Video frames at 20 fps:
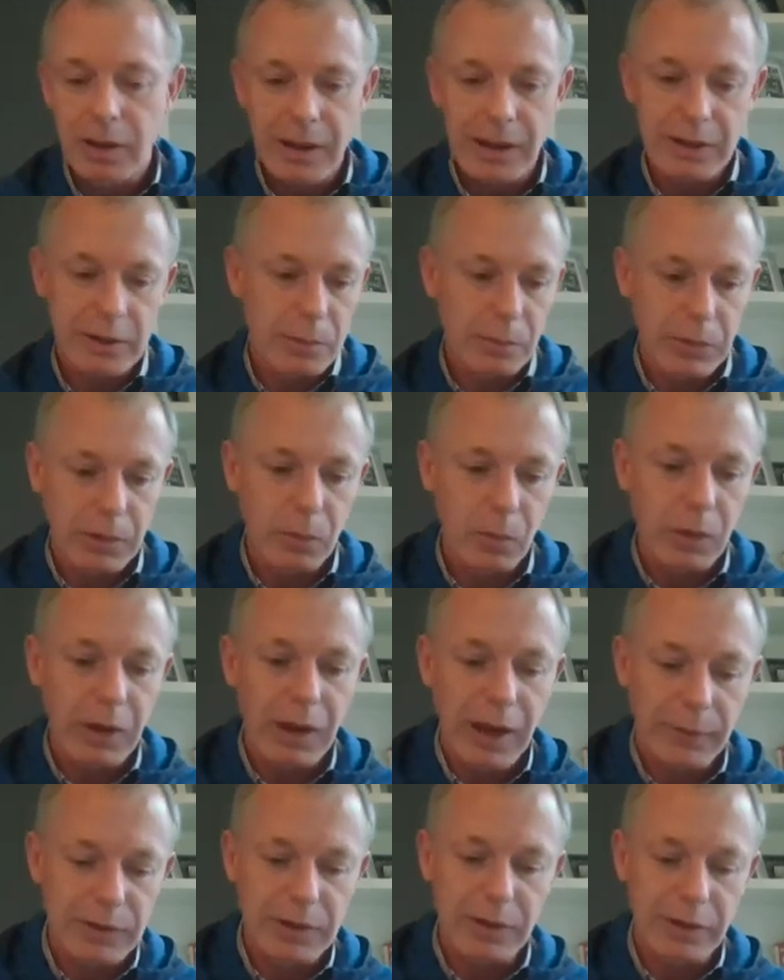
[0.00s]
that's something
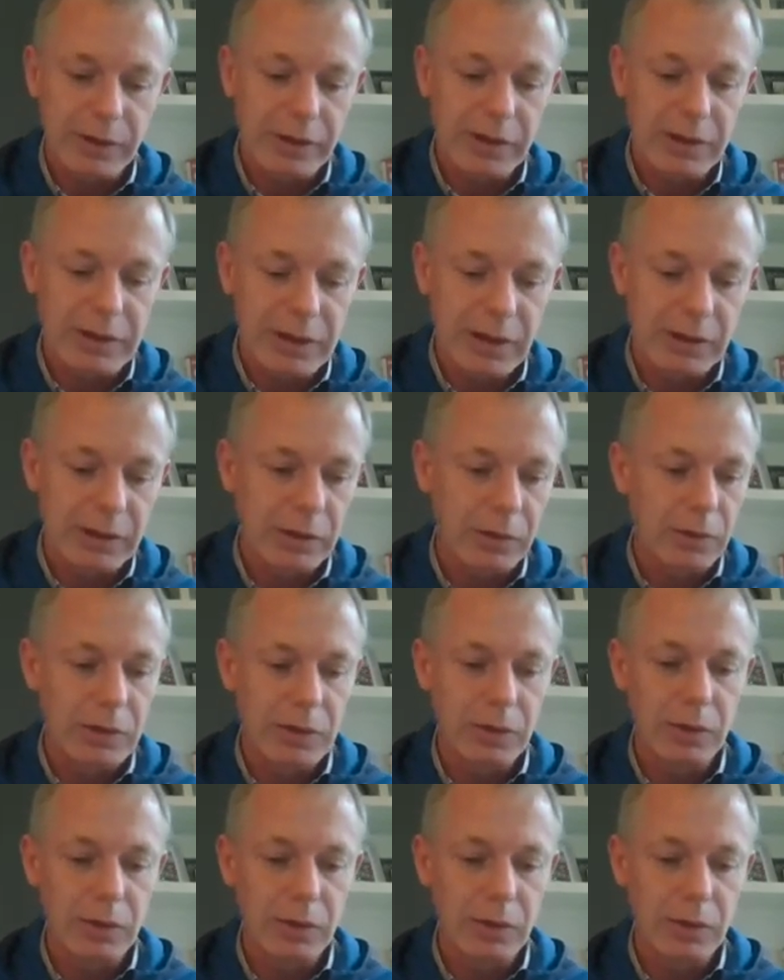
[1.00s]
we have to continue